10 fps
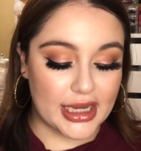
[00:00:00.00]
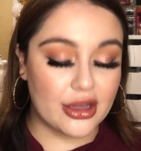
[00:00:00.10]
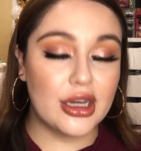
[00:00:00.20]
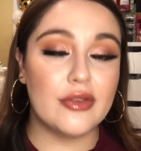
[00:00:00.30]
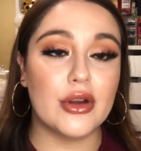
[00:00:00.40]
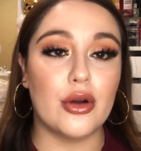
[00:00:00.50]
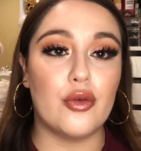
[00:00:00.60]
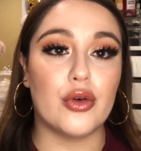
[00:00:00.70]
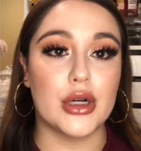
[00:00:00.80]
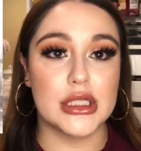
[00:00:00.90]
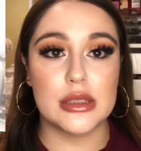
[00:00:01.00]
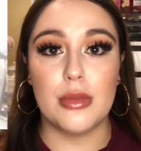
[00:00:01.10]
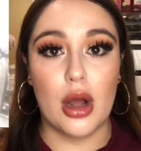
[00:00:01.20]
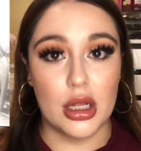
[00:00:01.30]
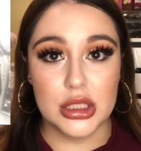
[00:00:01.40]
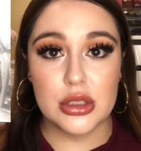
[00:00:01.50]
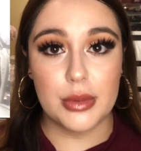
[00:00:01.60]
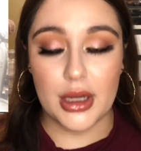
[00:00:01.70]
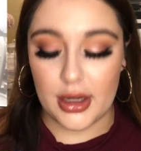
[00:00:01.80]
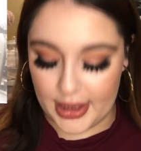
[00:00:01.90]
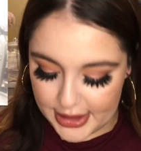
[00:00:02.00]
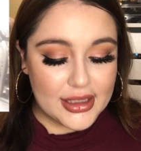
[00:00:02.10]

I can even go for a small, to be honest.